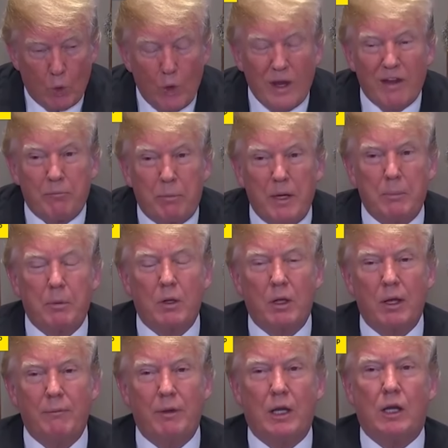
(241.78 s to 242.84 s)
We have people
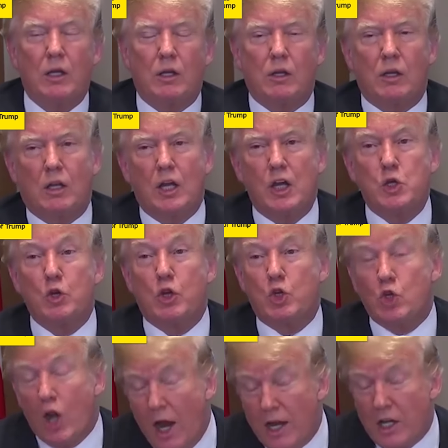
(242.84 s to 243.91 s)
coming into the country,
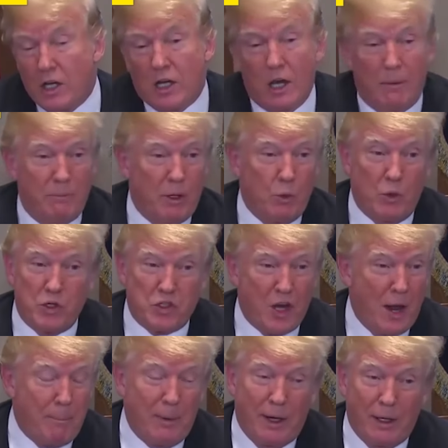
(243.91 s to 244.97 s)
or trying to come in. We're
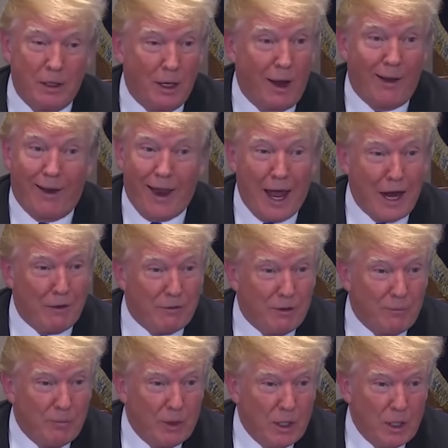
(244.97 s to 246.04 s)
stopping a lot of
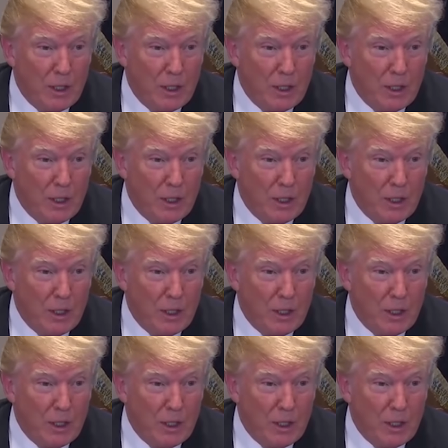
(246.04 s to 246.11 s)
them.